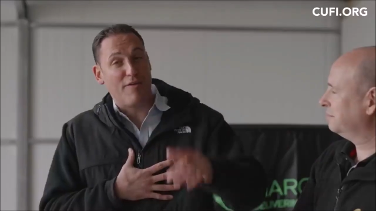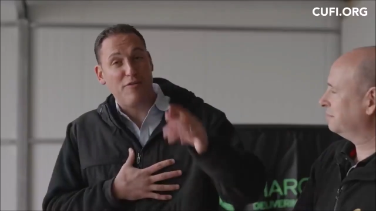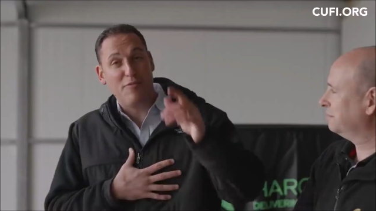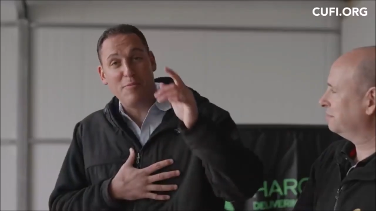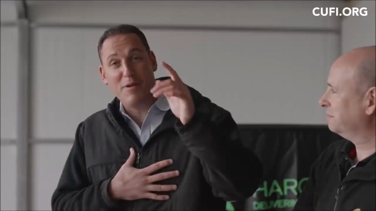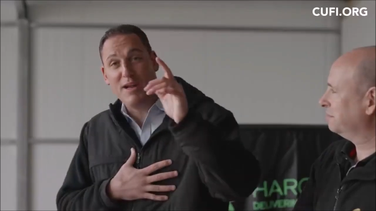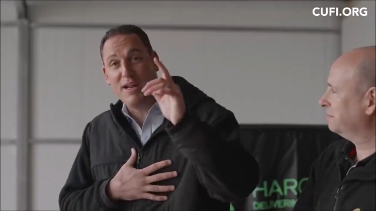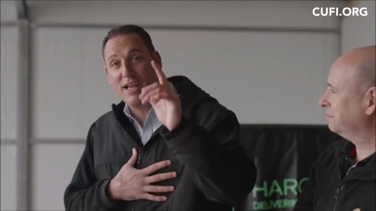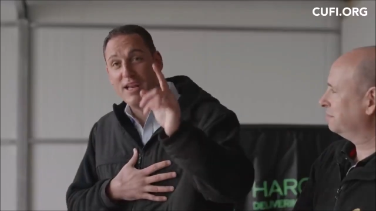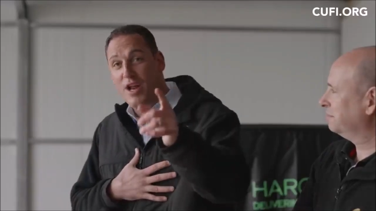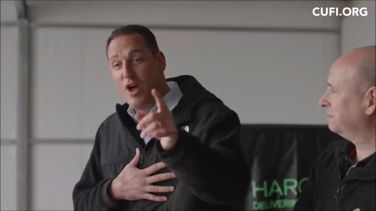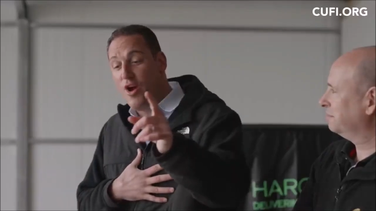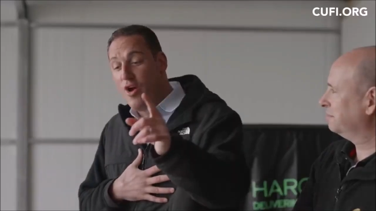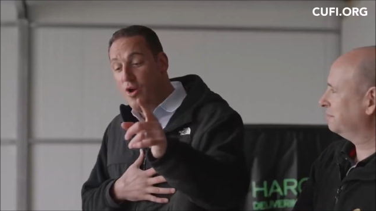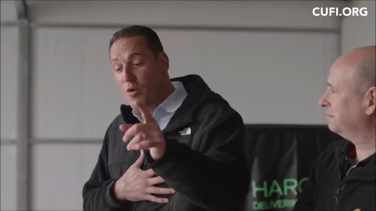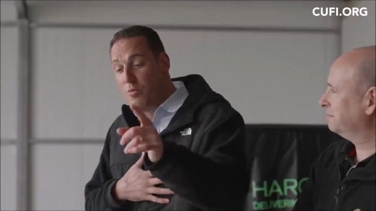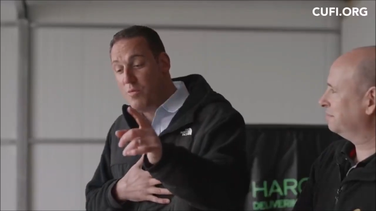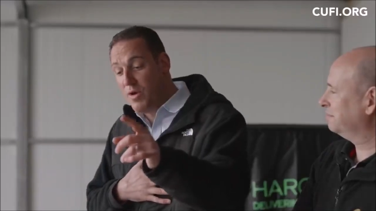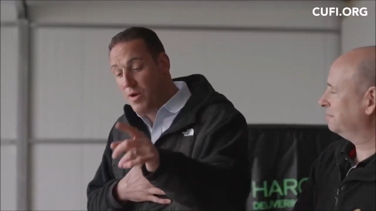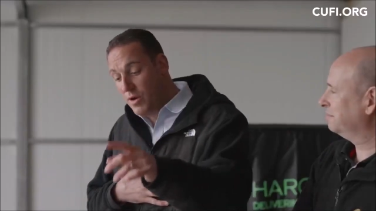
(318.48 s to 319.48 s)
Speaker 1: everybody at
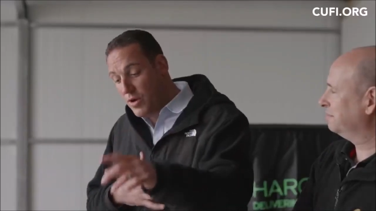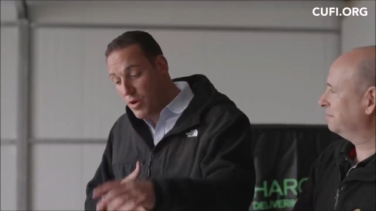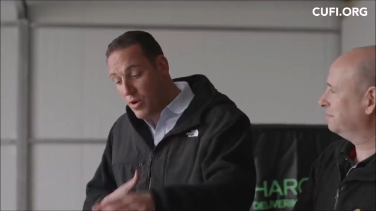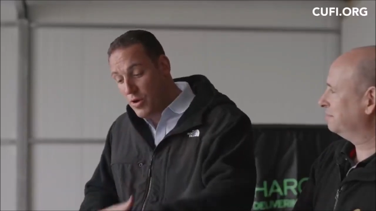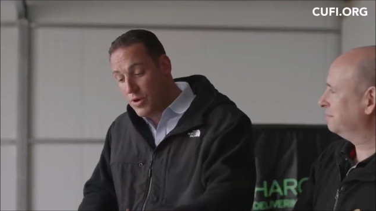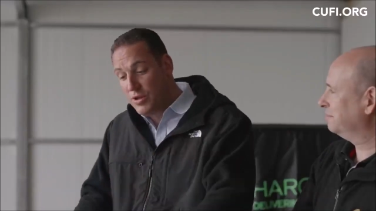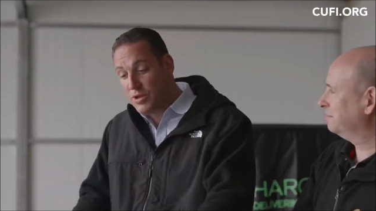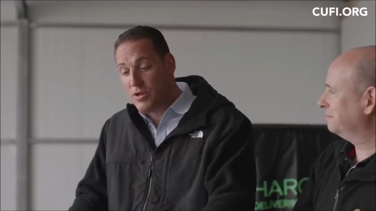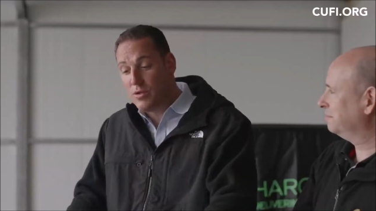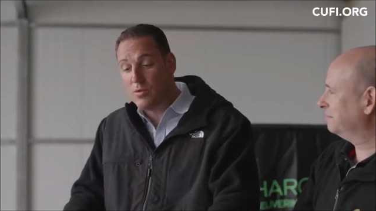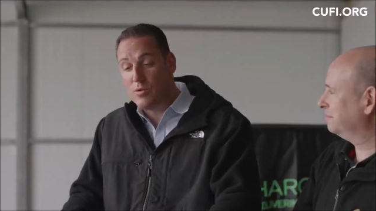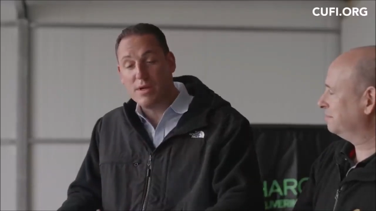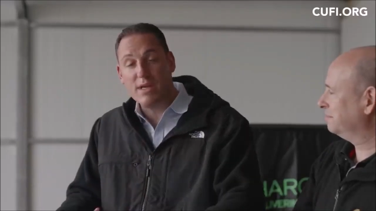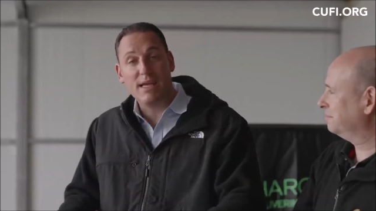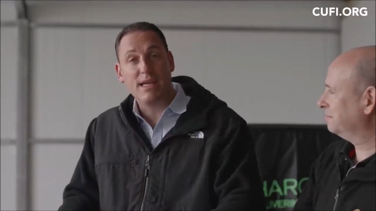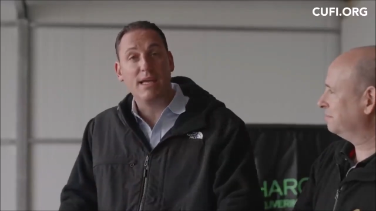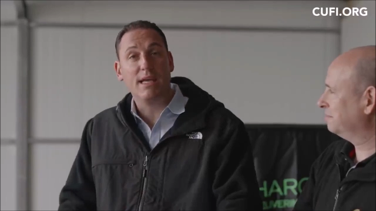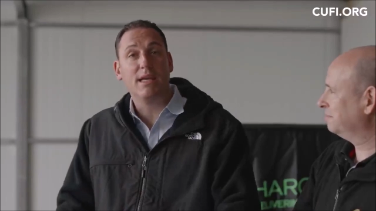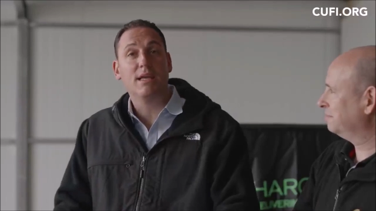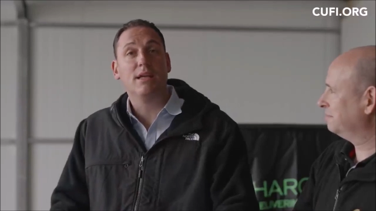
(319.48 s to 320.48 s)
home. We are going to
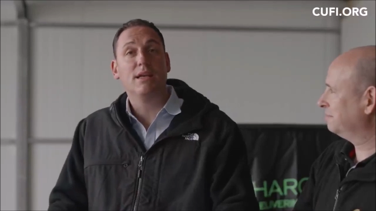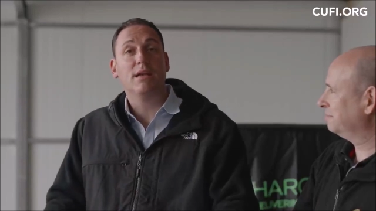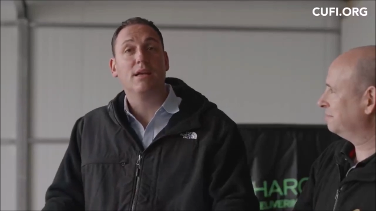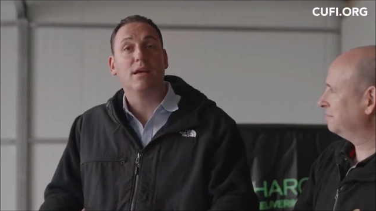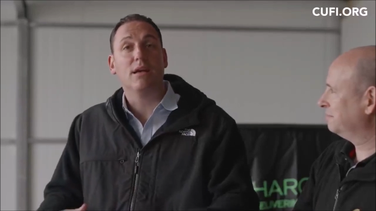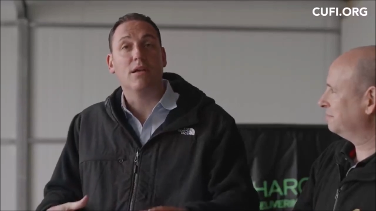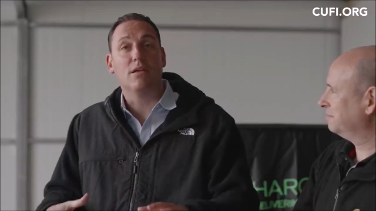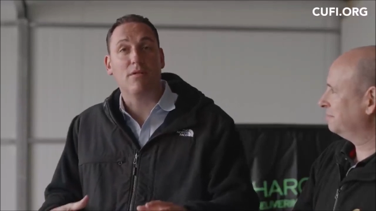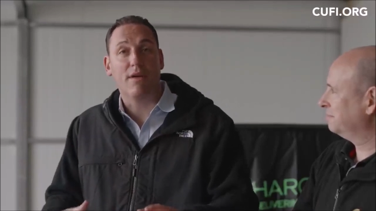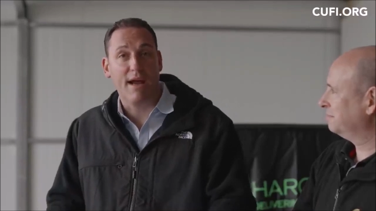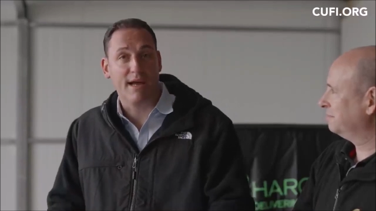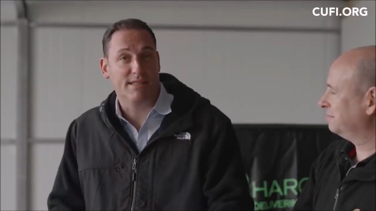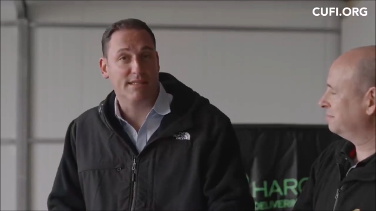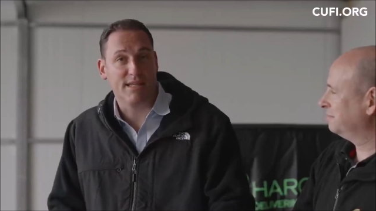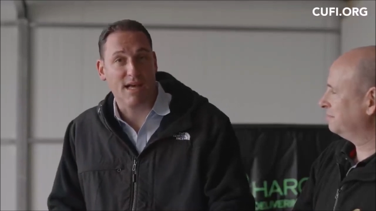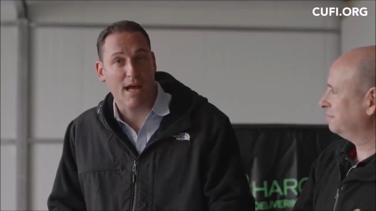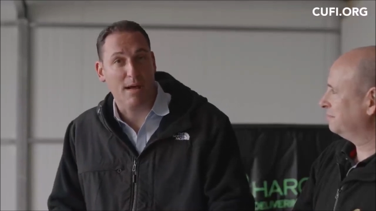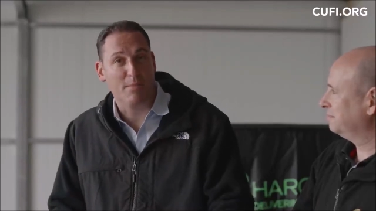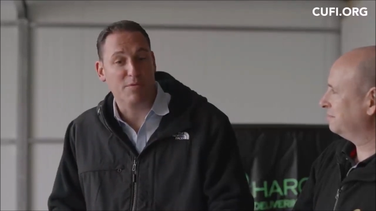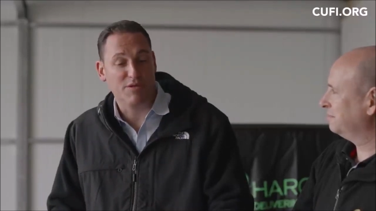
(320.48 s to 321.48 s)
eat
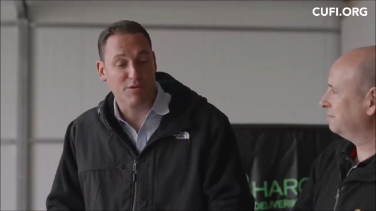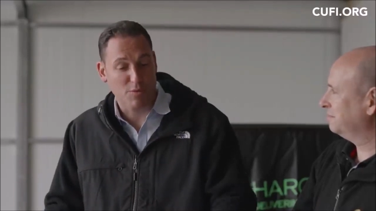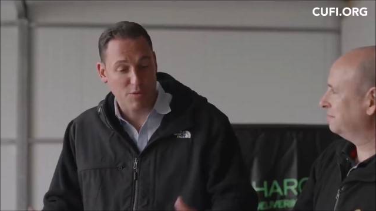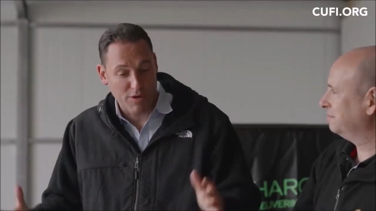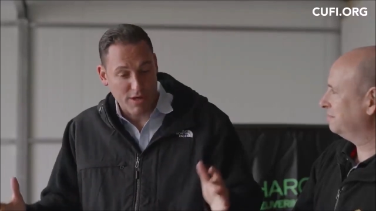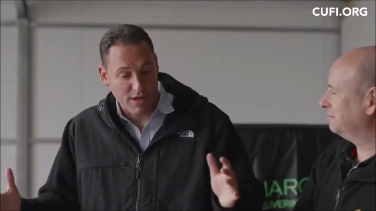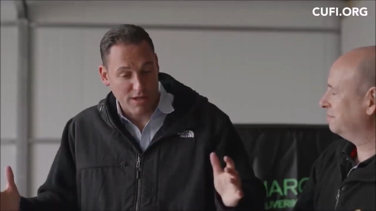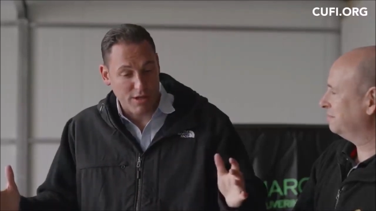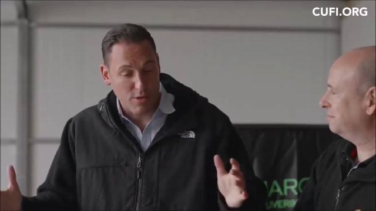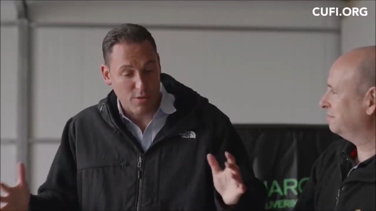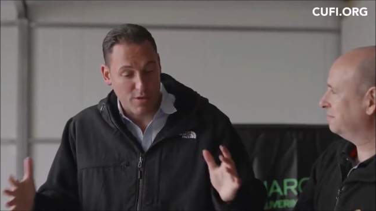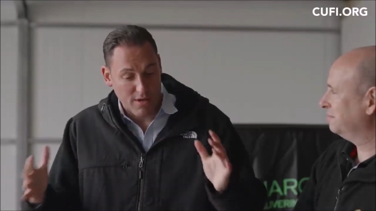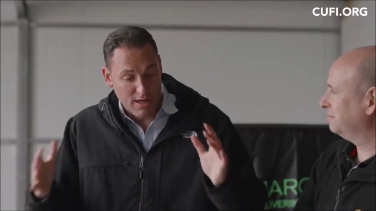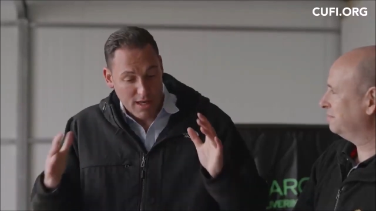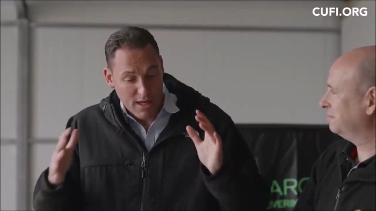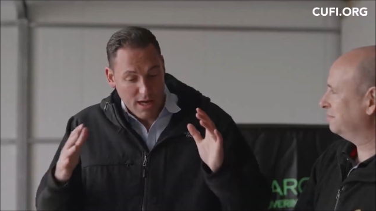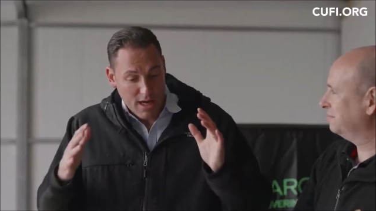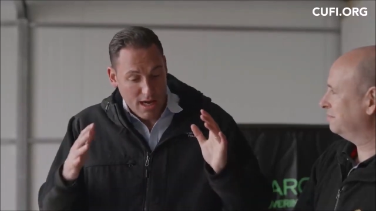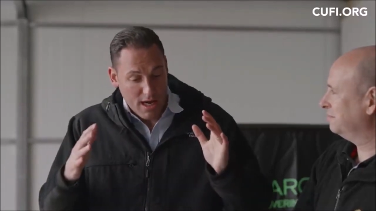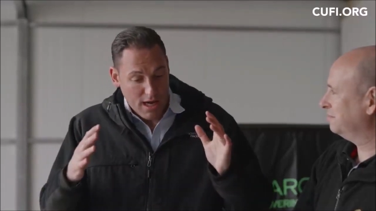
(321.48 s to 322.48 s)
grasshoppers. We're going to do
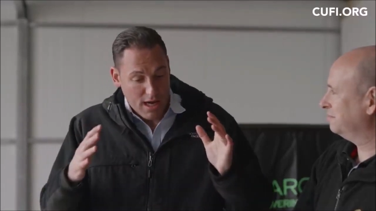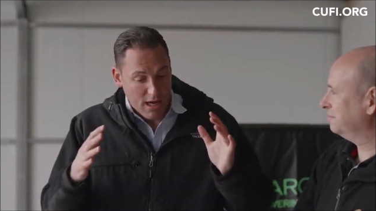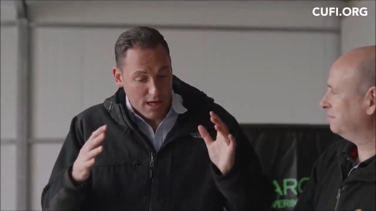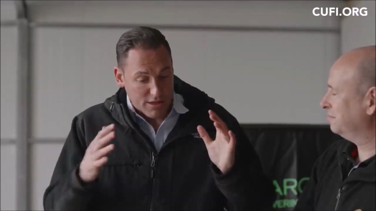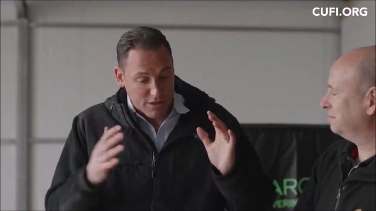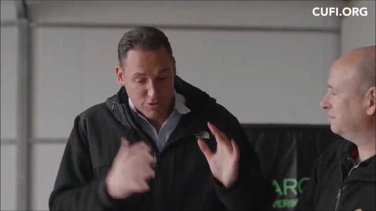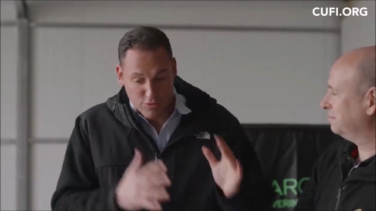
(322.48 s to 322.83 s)
it. Uh,